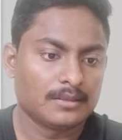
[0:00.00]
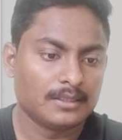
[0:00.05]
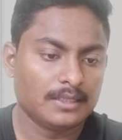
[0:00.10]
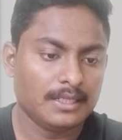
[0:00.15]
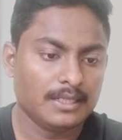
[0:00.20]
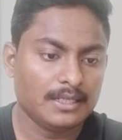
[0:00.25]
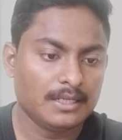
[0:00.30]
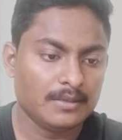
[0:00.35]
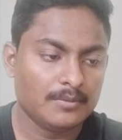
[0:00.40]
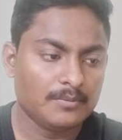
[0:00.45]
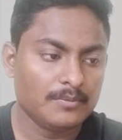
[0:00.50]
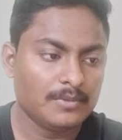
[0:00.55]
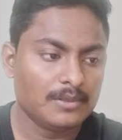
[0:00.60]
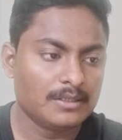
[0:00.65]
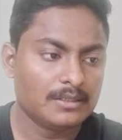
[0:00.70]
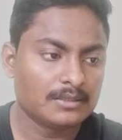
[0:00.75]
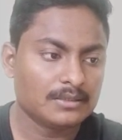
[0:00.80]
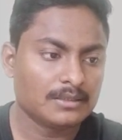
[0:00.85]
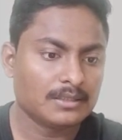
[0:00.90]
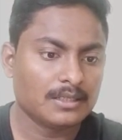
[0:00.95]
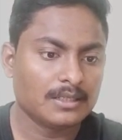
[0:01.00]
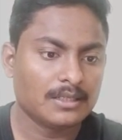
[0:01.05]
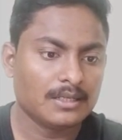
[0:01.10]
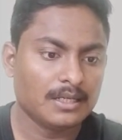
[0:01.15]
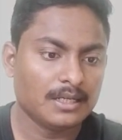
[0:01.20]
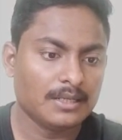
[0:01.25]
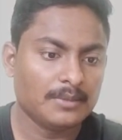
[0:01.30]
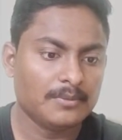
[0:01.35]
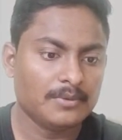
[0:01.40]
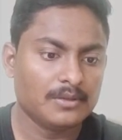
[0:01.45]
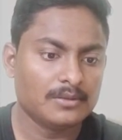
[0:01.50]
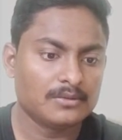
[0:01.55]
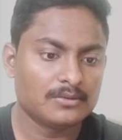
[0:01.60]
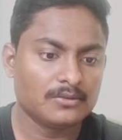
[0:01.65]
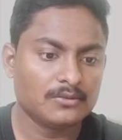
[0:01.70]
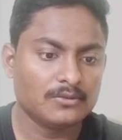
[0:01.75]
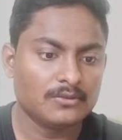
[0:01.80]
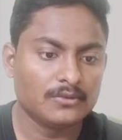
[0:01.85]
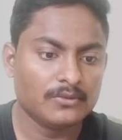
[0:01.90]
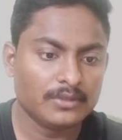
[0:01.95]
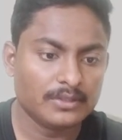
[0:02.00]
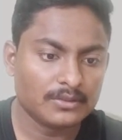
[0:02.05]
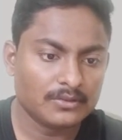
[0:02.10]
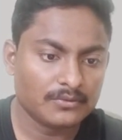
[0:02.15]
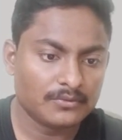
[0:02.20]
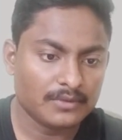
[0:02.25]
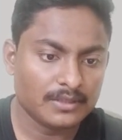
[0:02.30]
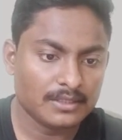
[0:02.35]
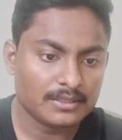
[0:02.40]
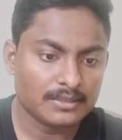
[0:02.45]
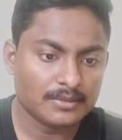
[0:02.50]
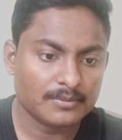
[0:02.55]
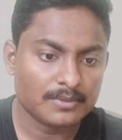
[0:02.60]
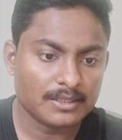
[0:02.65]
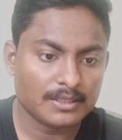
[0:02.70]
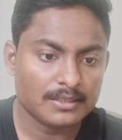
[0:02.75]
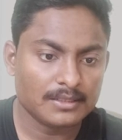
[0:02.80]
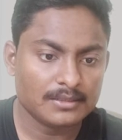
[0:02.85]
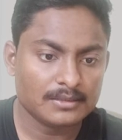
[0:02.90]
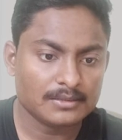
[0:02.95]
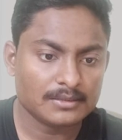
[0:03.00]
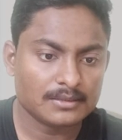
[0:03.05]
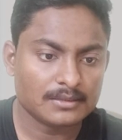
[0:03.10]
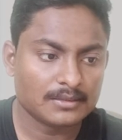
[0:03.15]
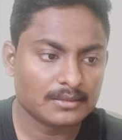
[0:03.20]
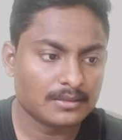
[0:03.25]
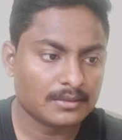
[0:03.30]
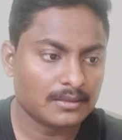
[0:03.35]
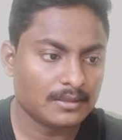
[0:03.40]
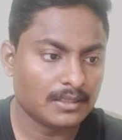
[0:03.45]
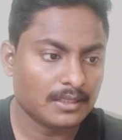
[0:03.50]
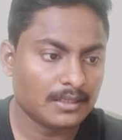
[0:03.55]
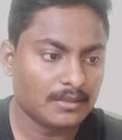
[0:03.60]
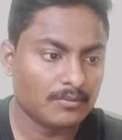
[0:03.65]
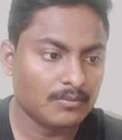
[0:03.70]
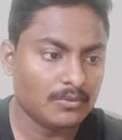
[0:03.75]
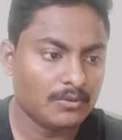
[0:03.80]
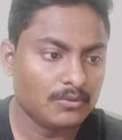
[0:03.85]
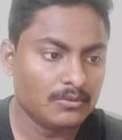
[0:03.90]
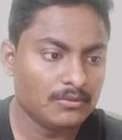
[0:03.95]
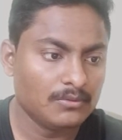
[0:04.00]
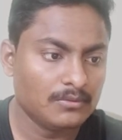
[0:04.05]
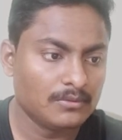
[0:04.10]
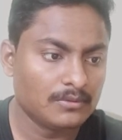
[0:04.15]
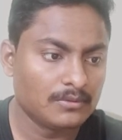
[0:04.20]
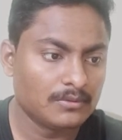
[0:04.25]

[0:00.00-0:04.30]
numbers, I'm also going to fill some colors like blue.